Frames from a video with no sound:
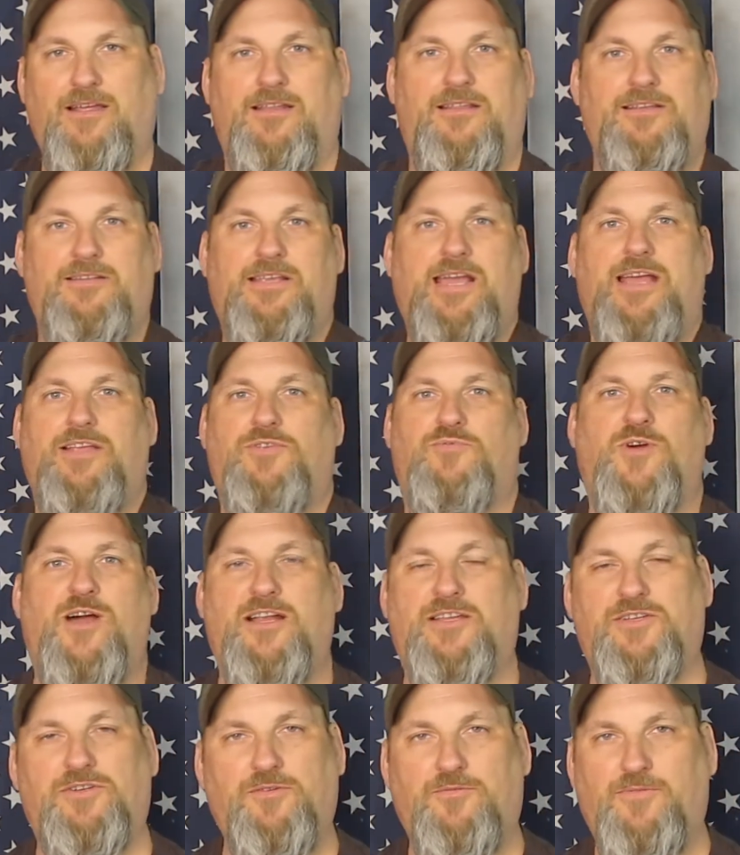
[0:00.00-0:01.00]
these guys
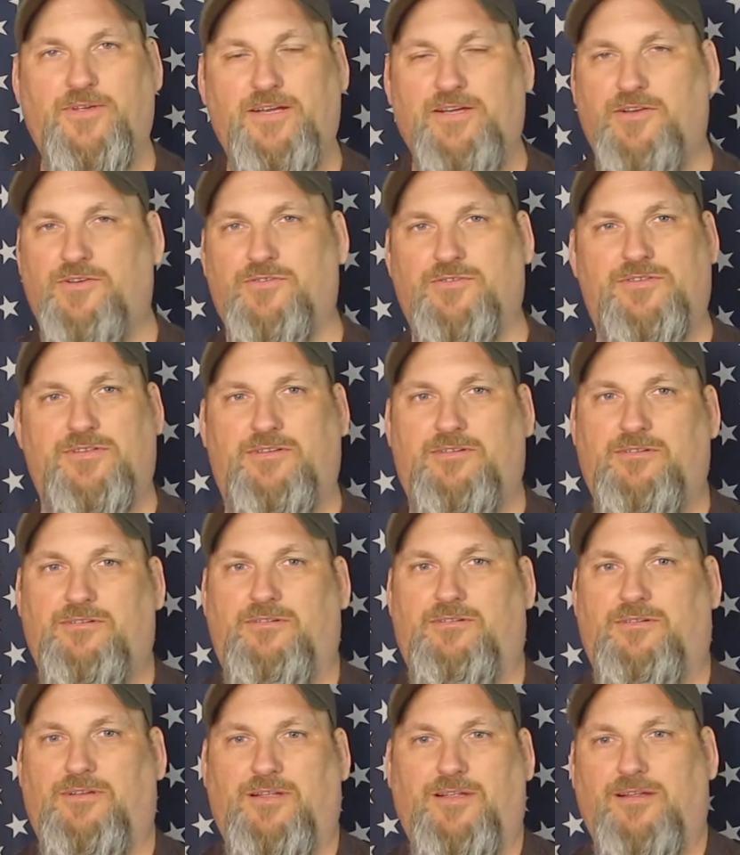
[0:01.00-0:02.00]
watch your videos and
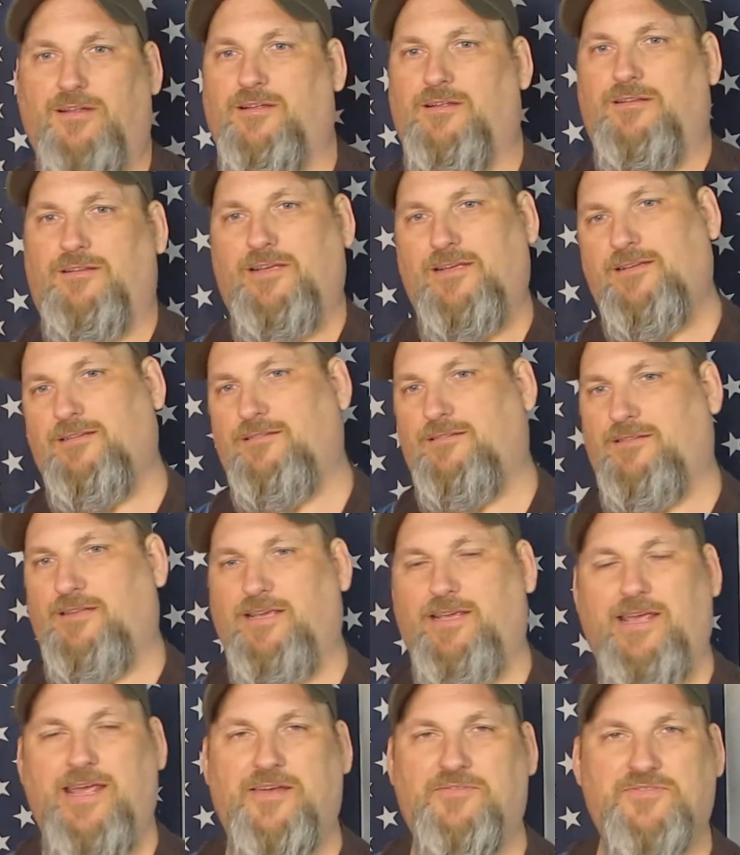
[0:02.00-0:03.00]
they,
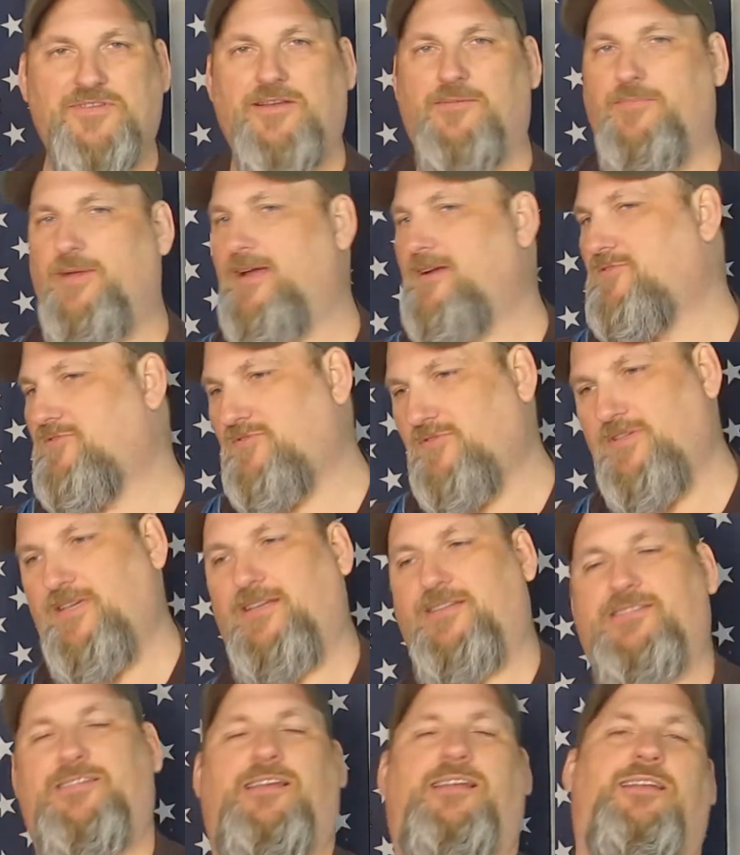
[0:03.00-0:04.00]
they have something extra, they
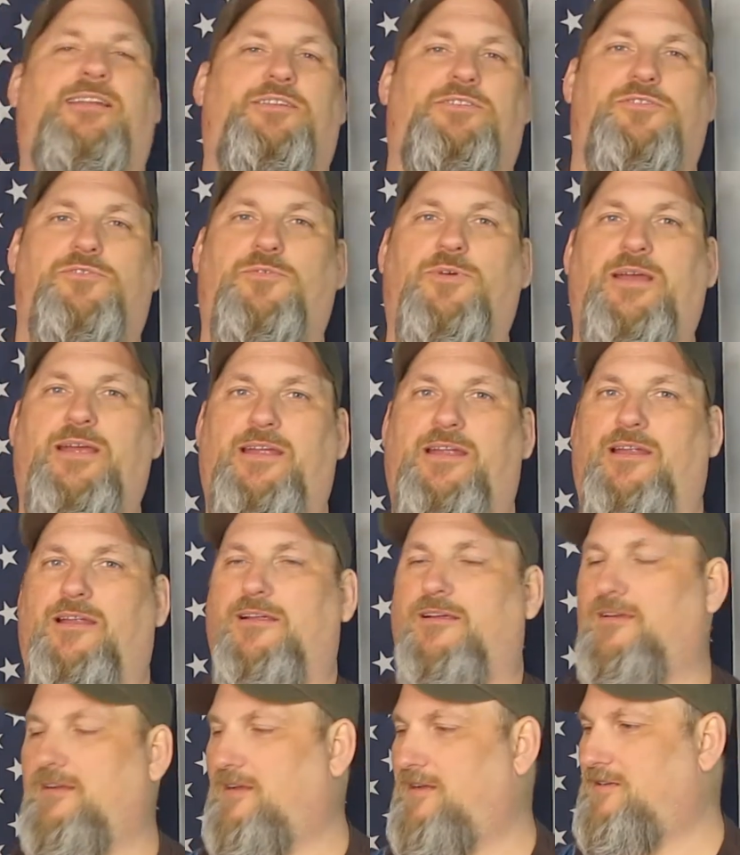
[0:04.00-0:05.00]
send it your way.
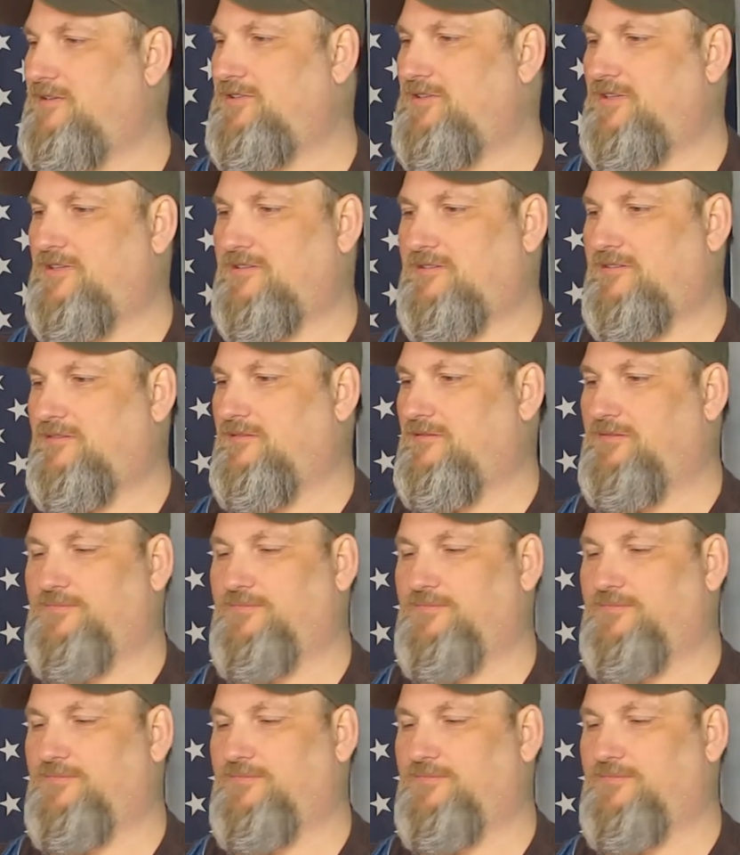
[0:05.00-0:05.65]
It's just,